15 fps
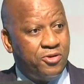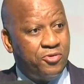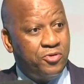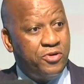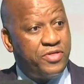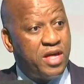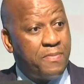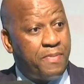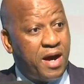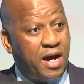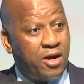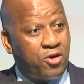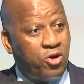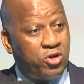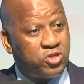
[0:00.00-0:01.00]
with a
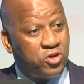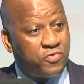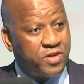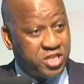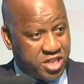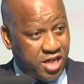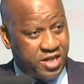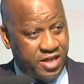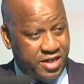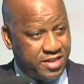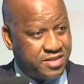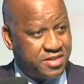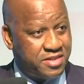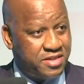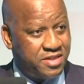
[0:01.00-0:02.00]
barcode of a
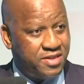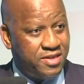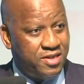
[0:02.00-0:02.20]
jacket.